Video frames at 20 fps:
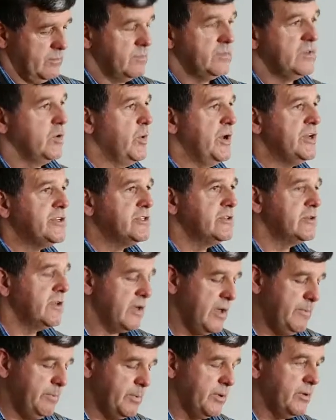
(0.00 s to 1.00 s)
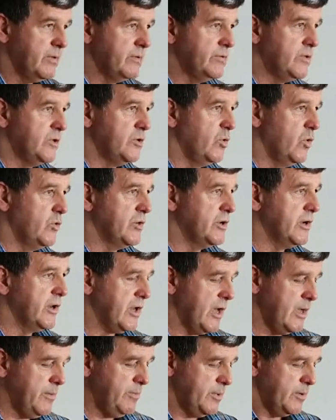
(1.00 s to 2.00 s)
the Western Cape, the Northern
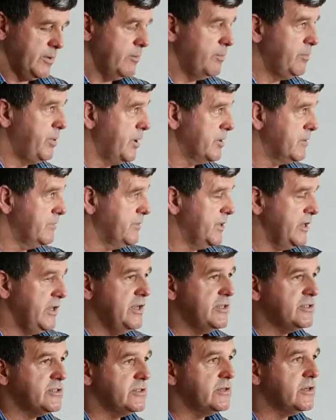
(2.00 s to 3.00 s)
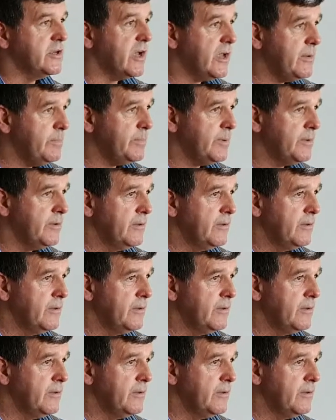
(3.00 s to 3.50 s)
Cape, part of the Eastern Cape,